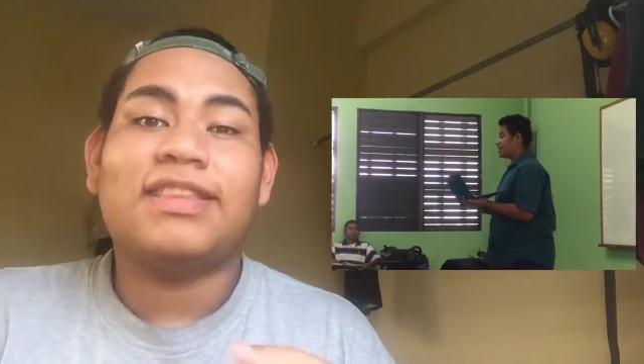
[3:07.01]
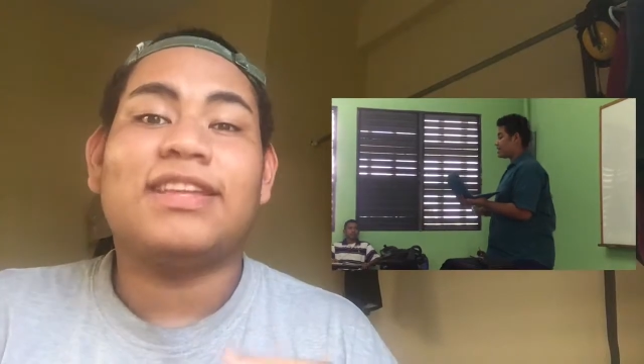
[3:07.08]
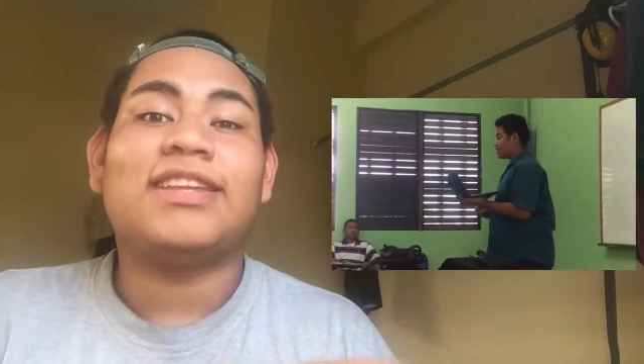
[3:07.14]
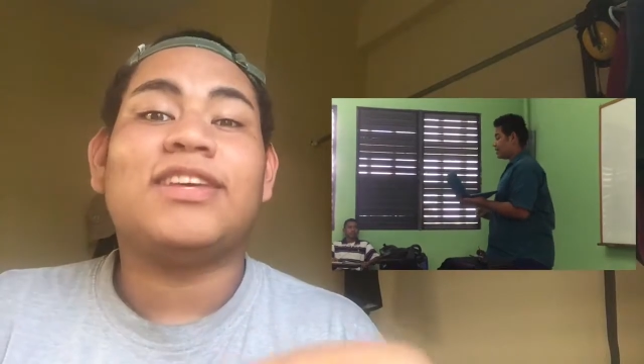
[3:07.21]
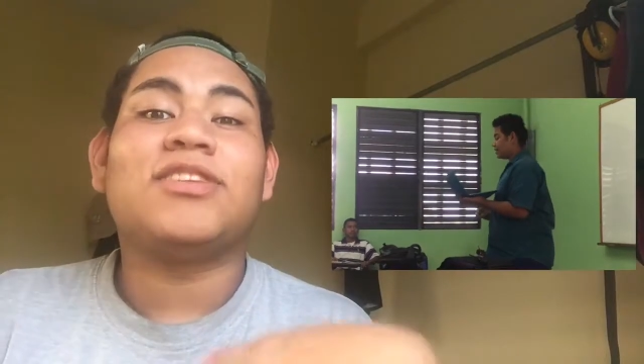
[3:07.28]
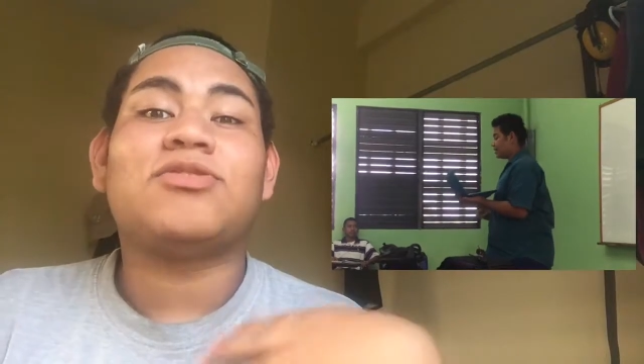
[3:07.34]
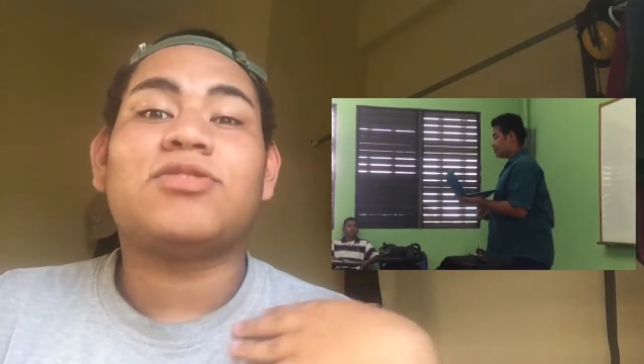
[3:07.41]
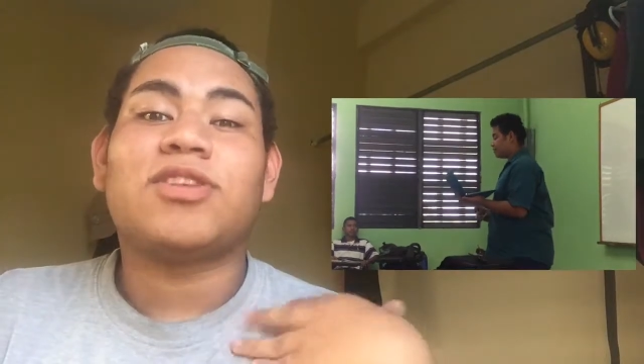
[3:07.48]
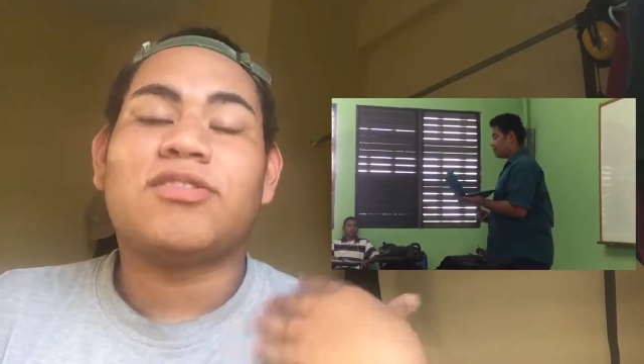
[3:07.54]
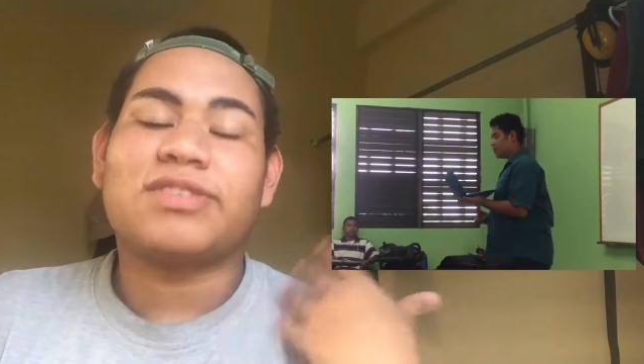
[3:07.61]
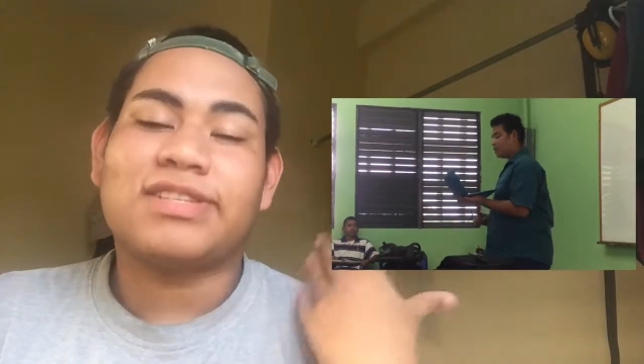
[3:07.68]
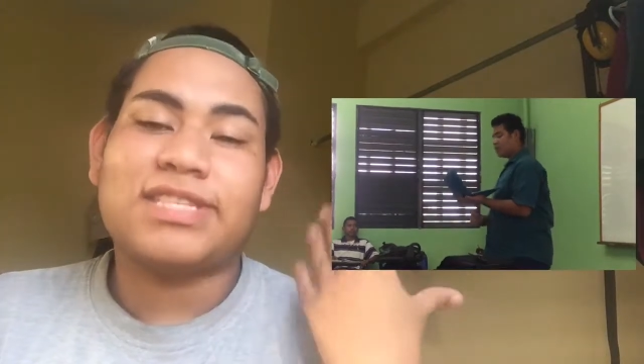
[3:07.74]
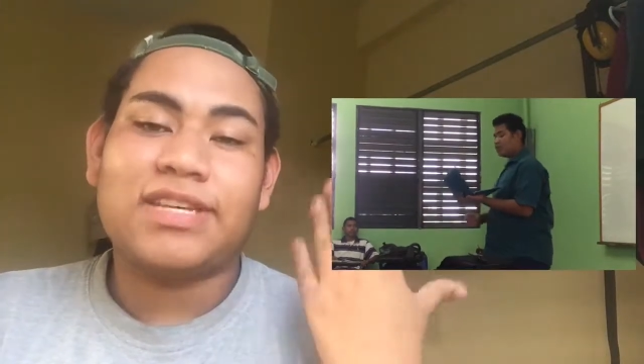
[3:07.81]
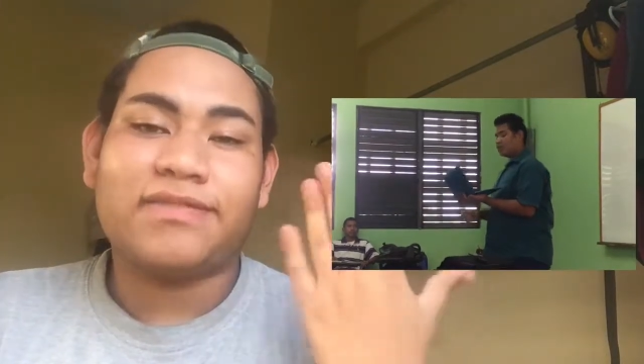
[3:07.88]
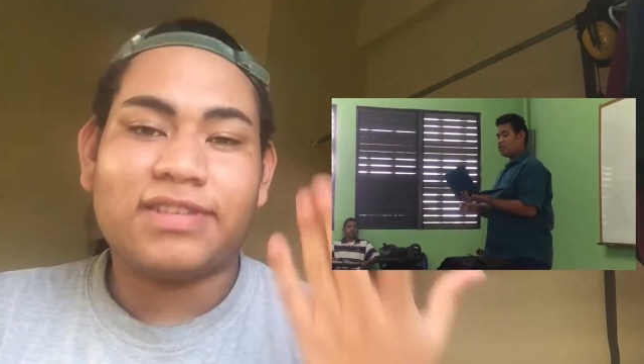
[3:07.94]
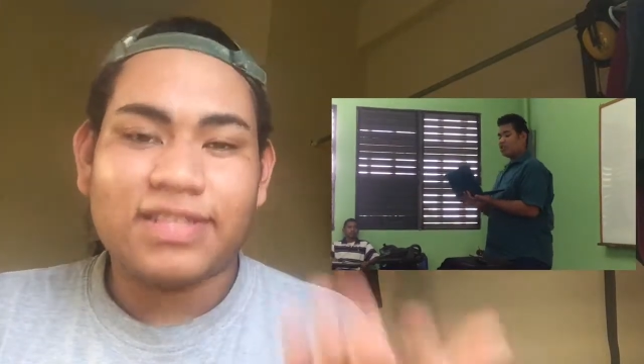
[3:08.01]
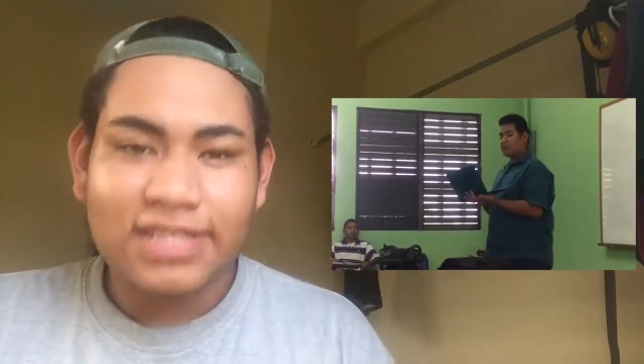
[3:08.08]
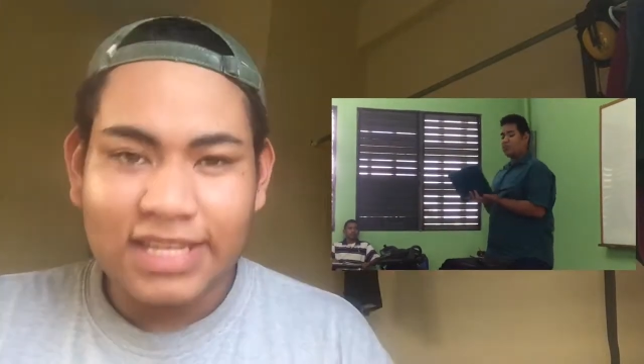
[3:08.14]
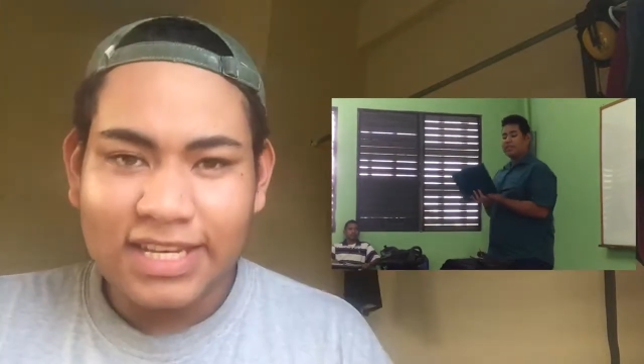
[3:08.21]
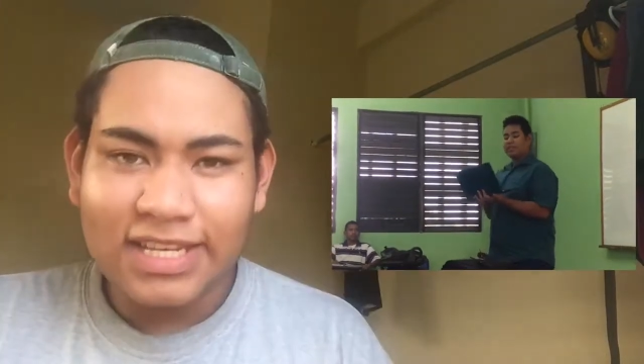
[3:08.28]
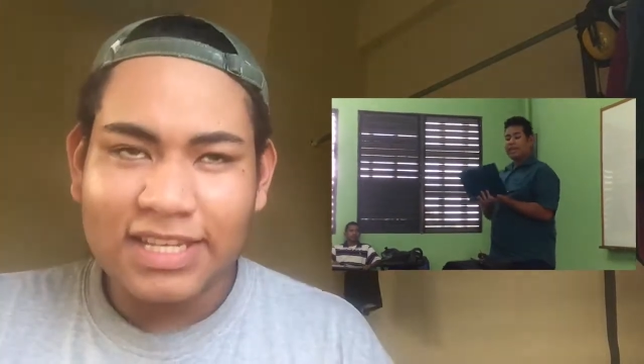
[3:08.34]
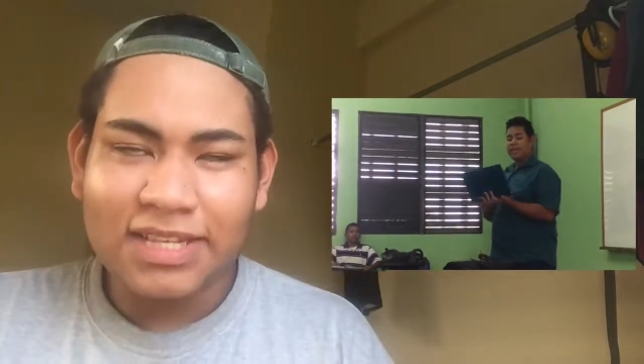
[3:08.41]
then in
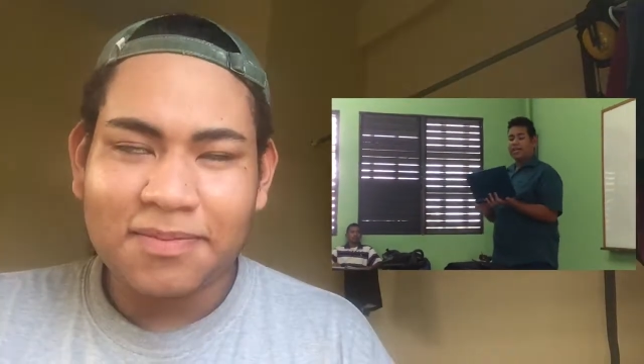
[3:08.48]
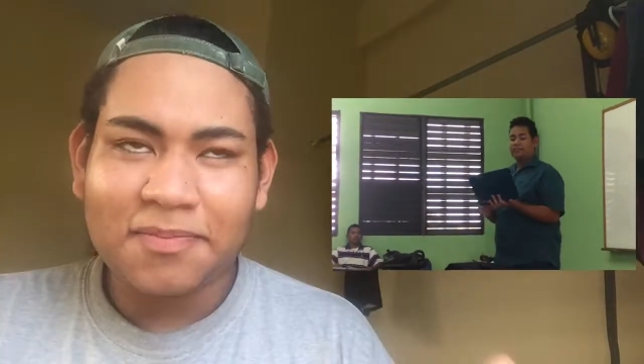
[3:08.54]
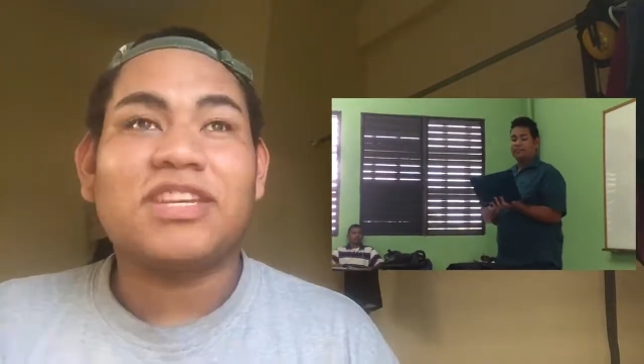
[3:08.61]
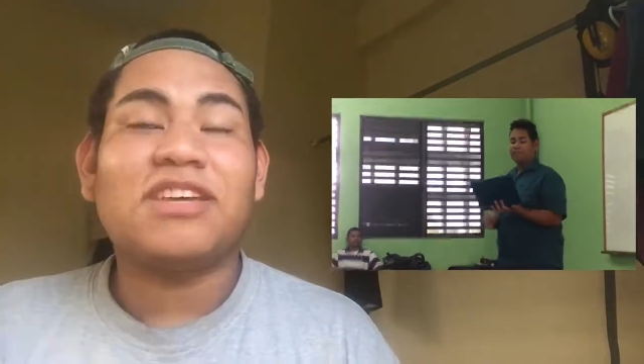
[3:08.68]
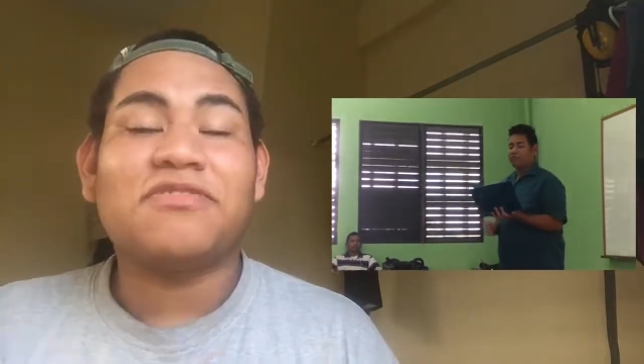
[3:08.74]
2017,